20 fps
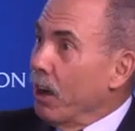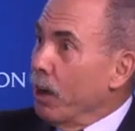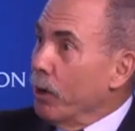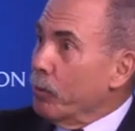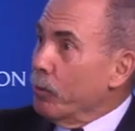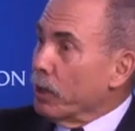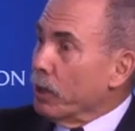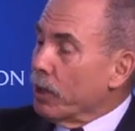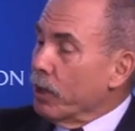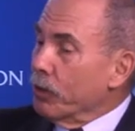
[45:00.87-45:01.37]

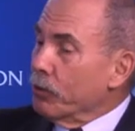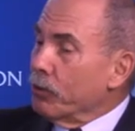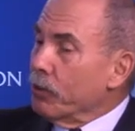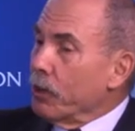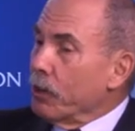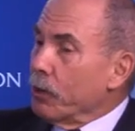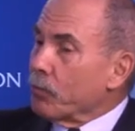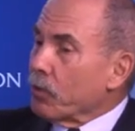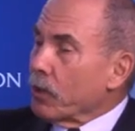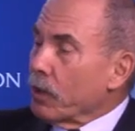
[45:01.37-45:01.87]
because
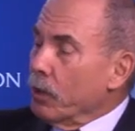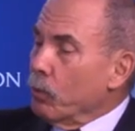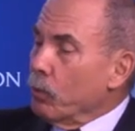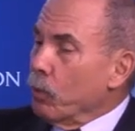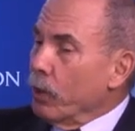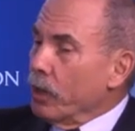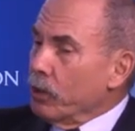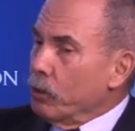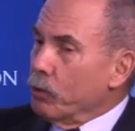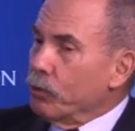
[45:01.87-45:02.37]

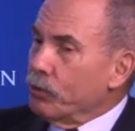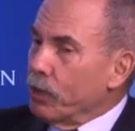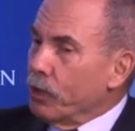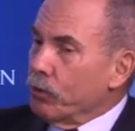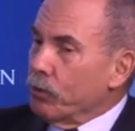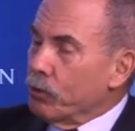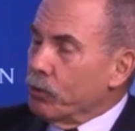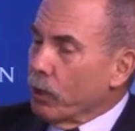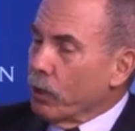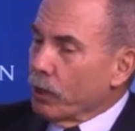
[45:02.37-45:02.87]
what you
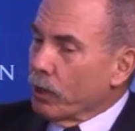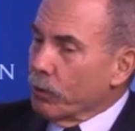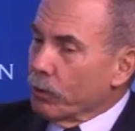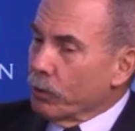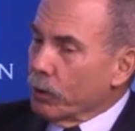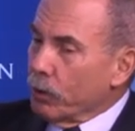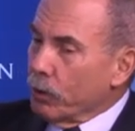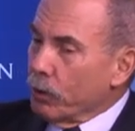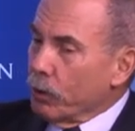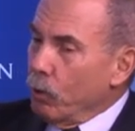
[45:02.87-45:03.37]
said struck
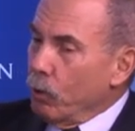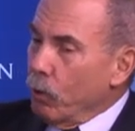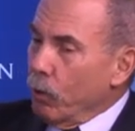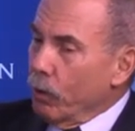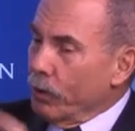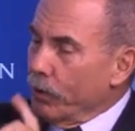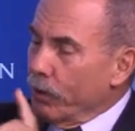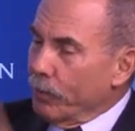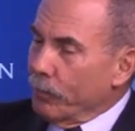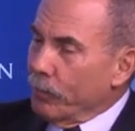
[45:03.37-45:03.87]
a
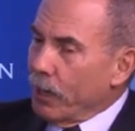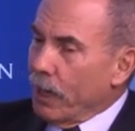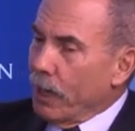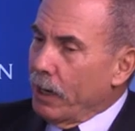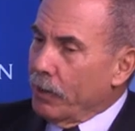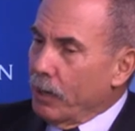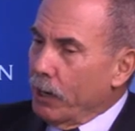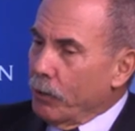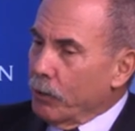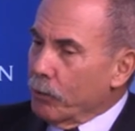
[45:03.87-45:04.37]
chord that I had
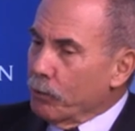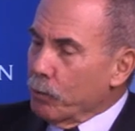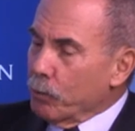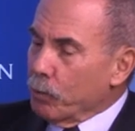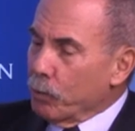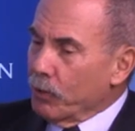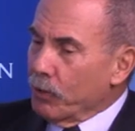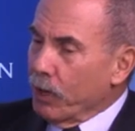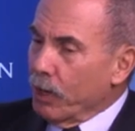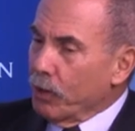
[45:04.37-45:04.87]
another
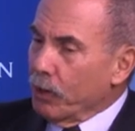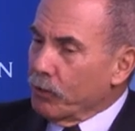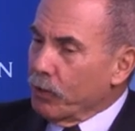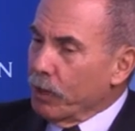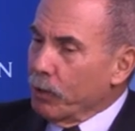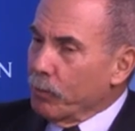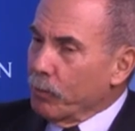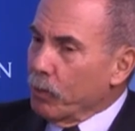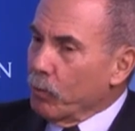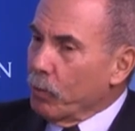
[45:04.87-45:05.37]
superintendent
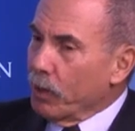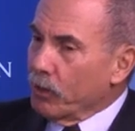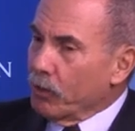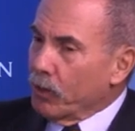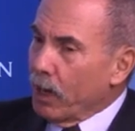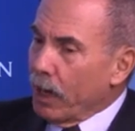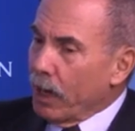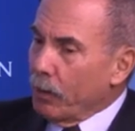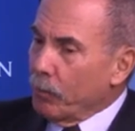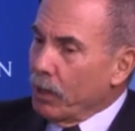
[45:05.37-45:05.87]
say to me one
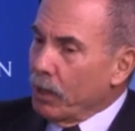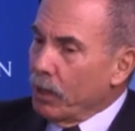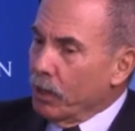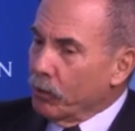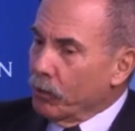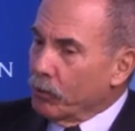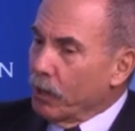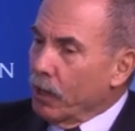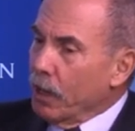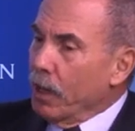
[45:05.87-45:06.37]
time
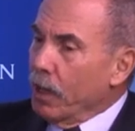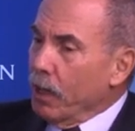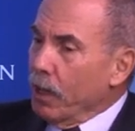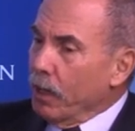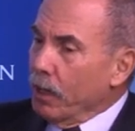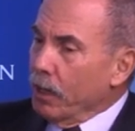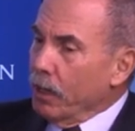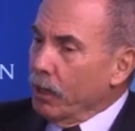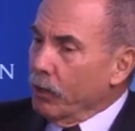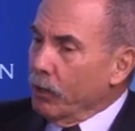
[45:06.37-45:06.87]
is
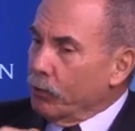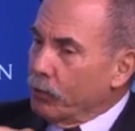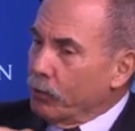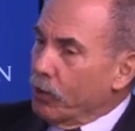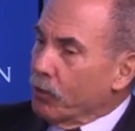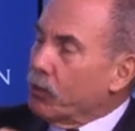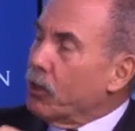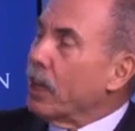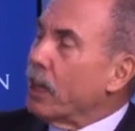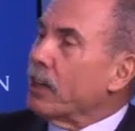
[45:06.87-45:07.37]

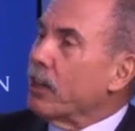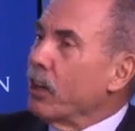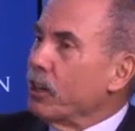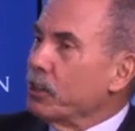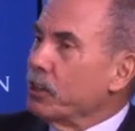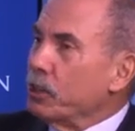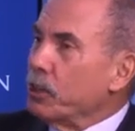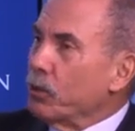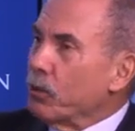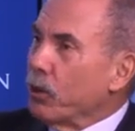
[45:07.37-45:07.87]
the
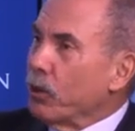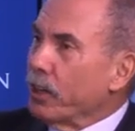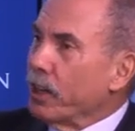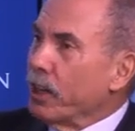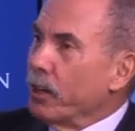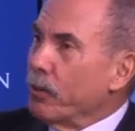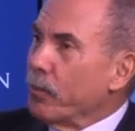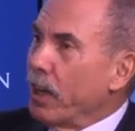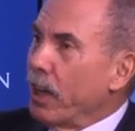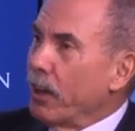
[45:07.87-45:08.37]
technology you're
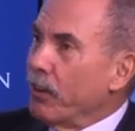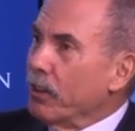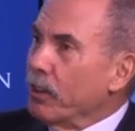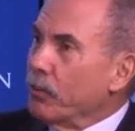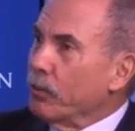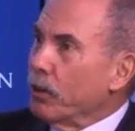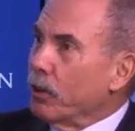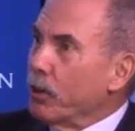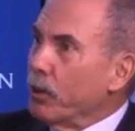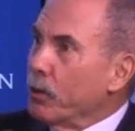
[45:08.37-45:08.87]
talking about,
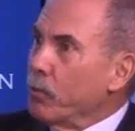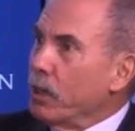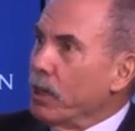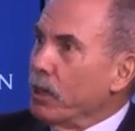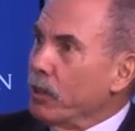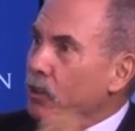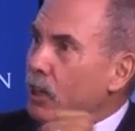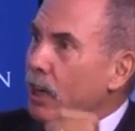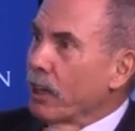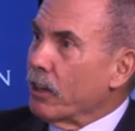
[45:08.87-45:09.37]
is it going to
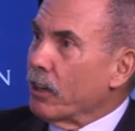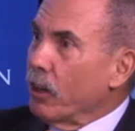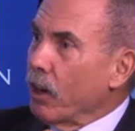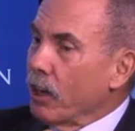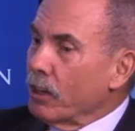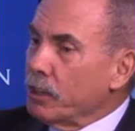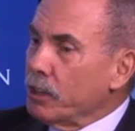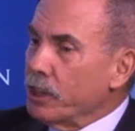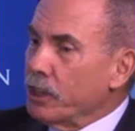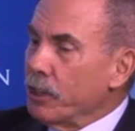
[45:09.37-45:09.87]
mean
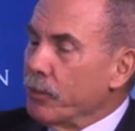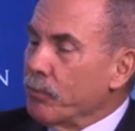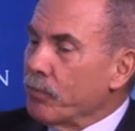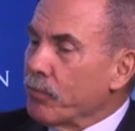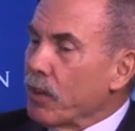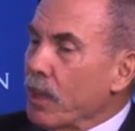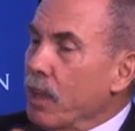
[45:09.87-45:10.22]
technology